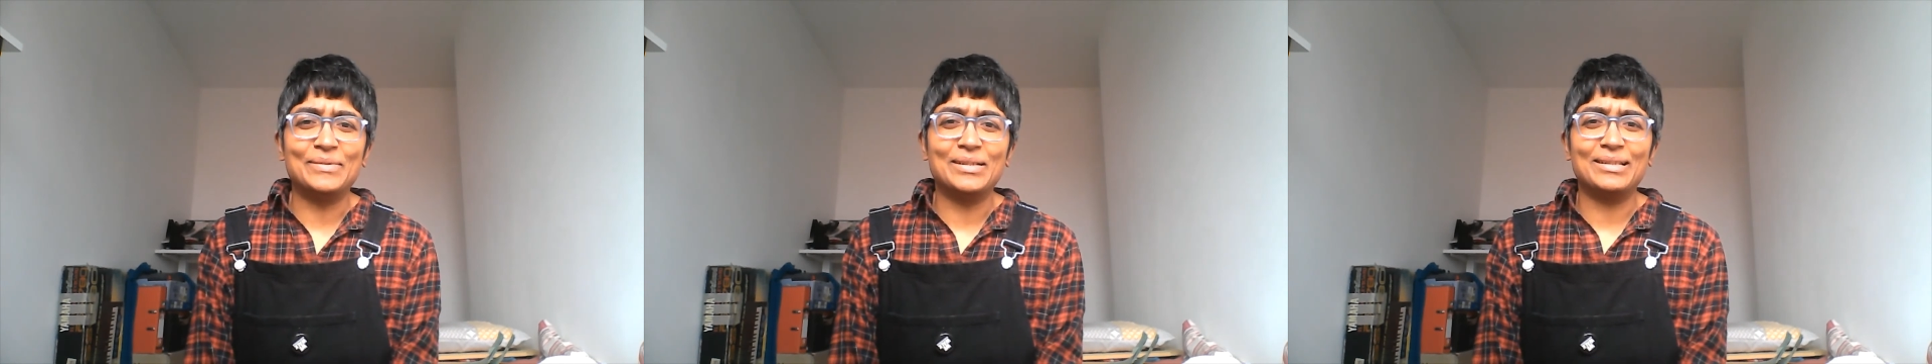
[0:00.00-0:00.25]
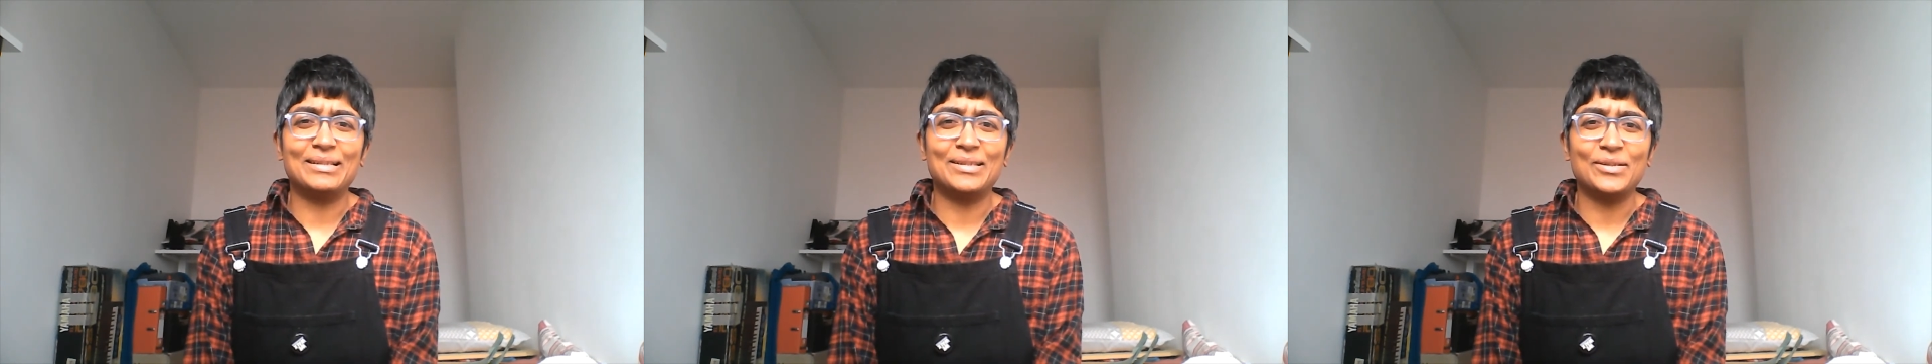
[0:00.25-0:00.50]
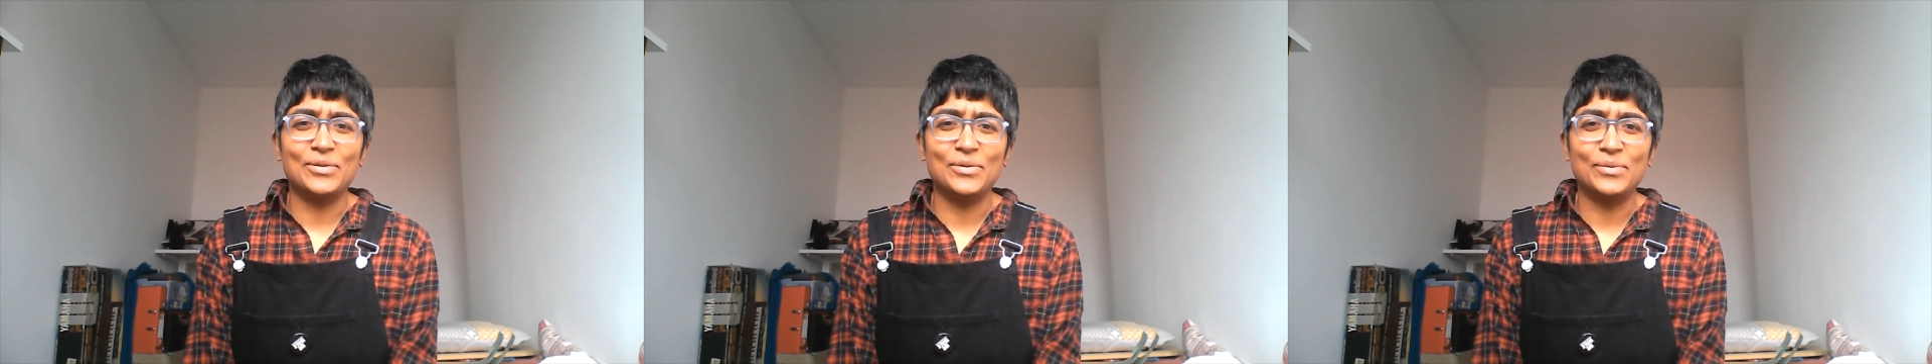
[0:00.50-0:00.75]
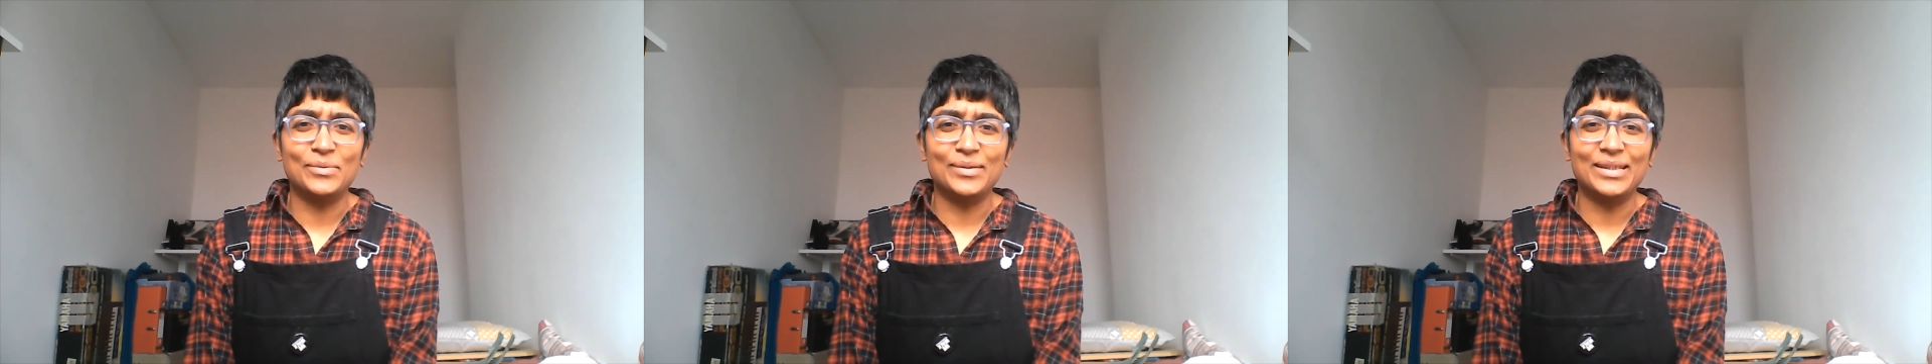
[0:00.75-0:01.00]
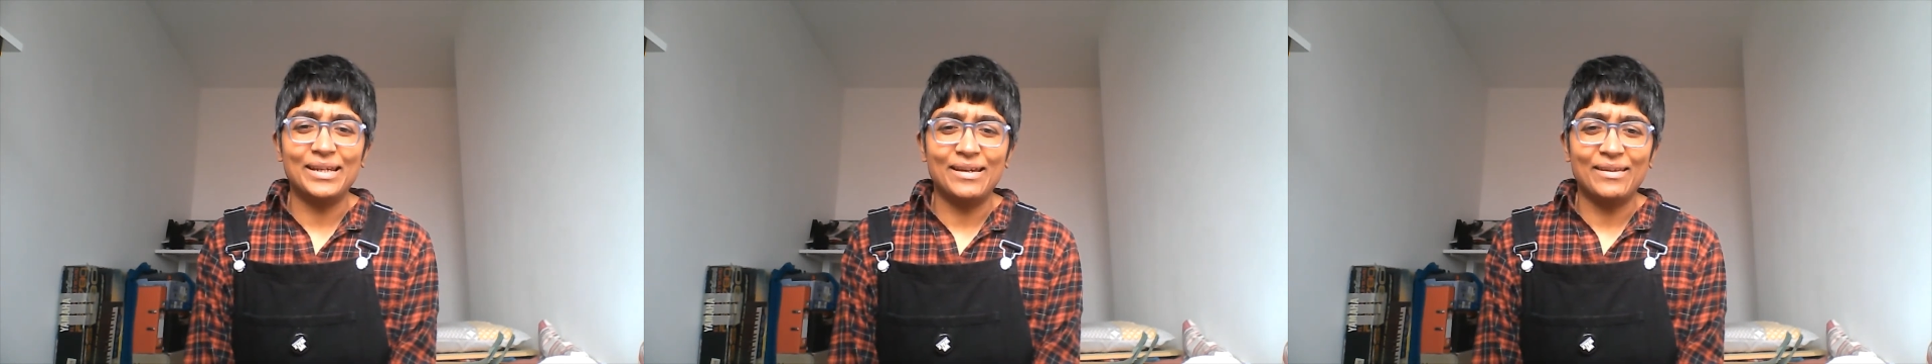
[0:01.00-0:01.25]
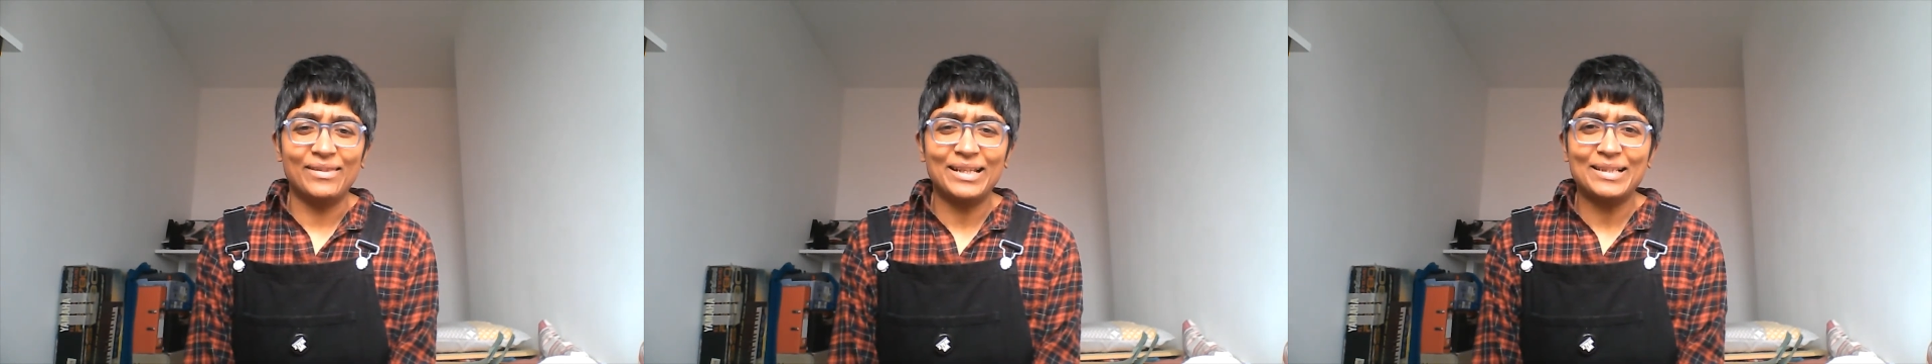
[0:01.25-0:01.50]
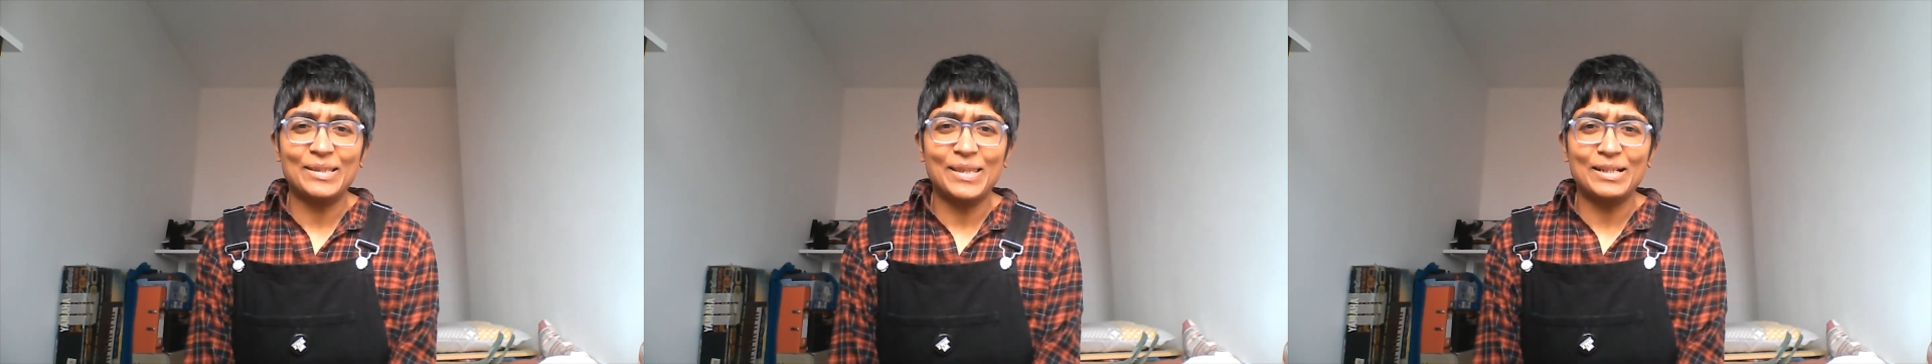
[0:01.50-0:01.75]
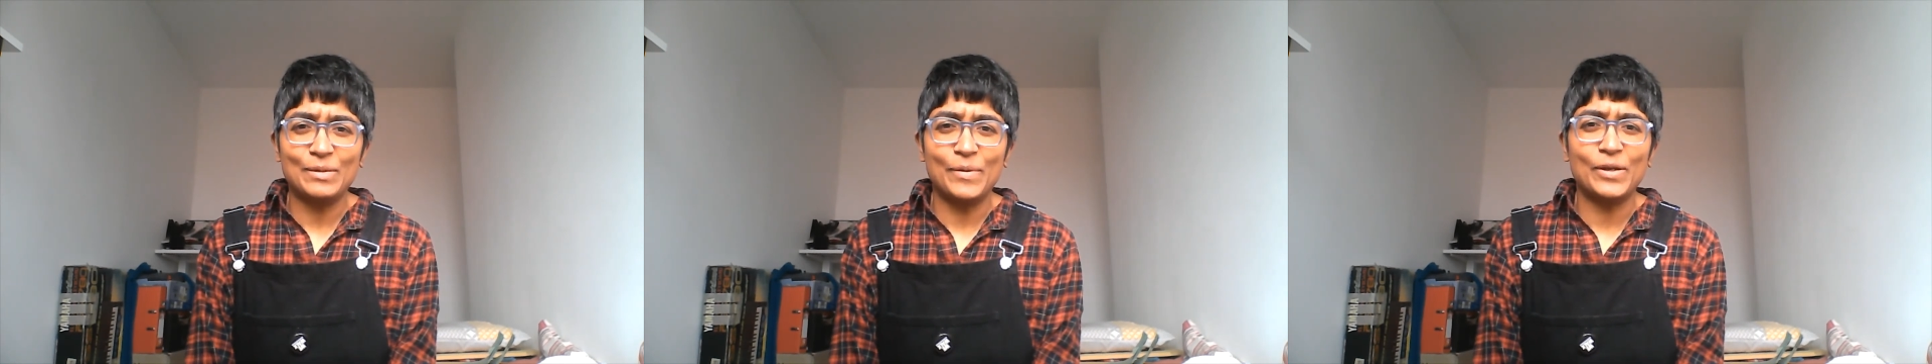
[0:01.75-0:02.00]
So yeah,
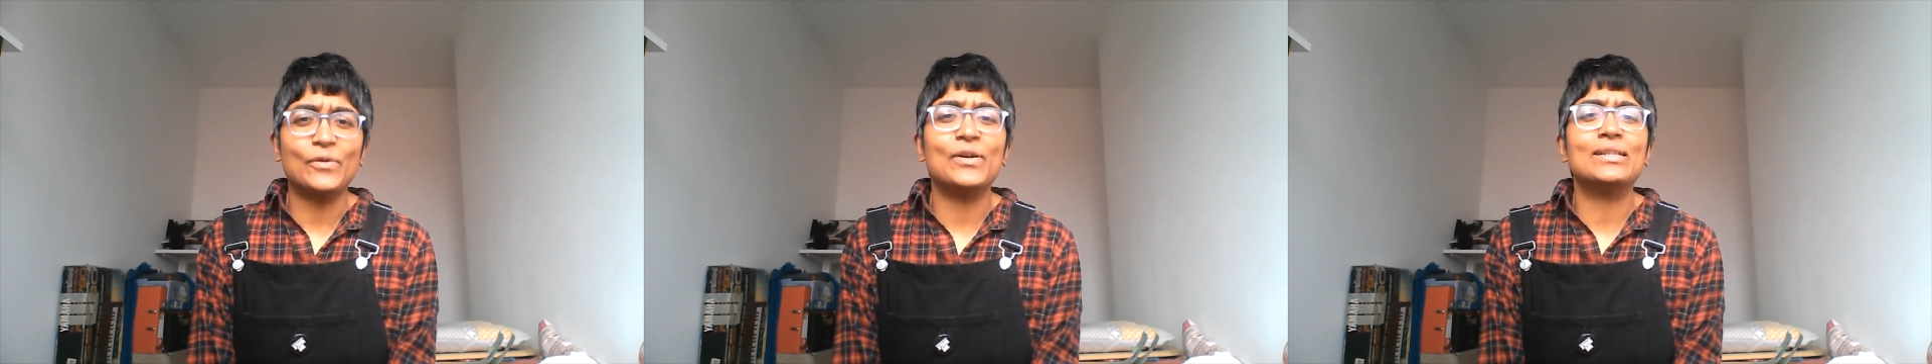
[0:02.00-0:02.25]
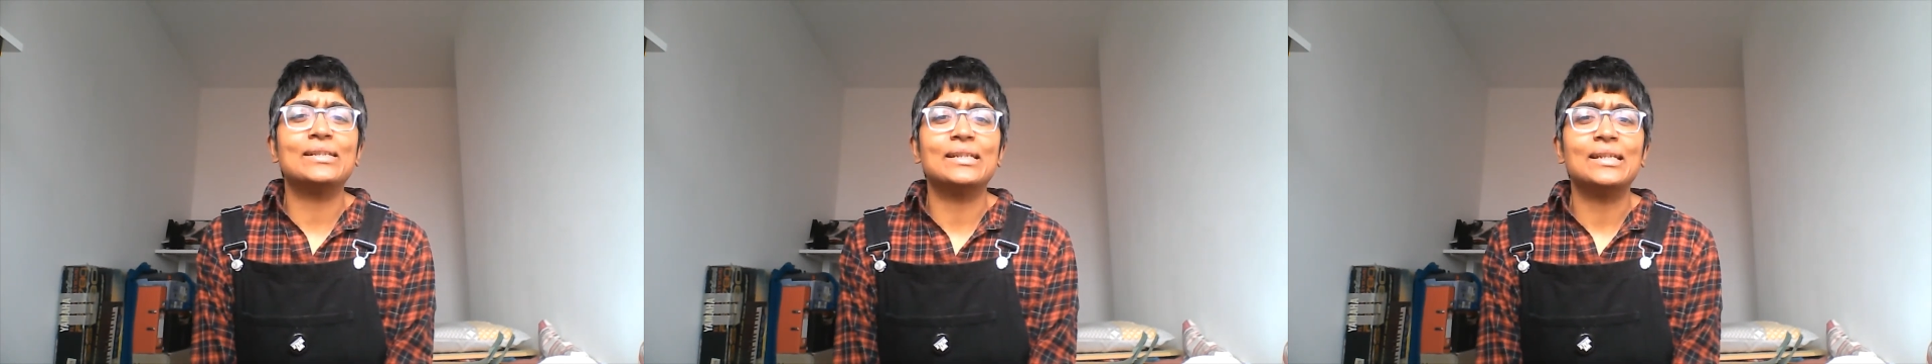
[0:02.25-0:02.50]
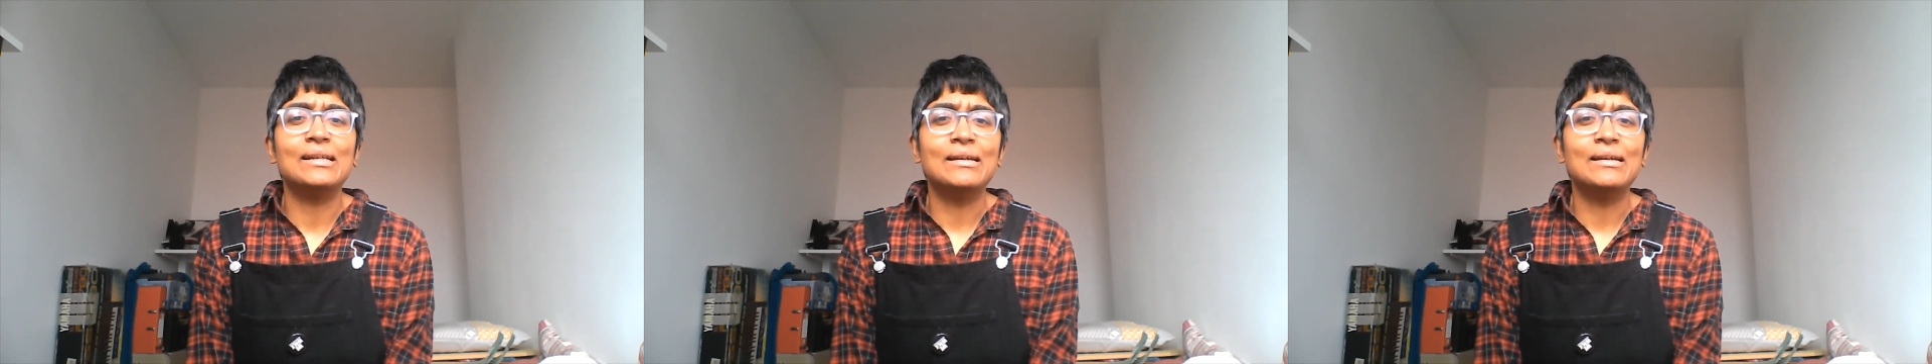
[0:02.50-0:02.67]
that's a bit crazy.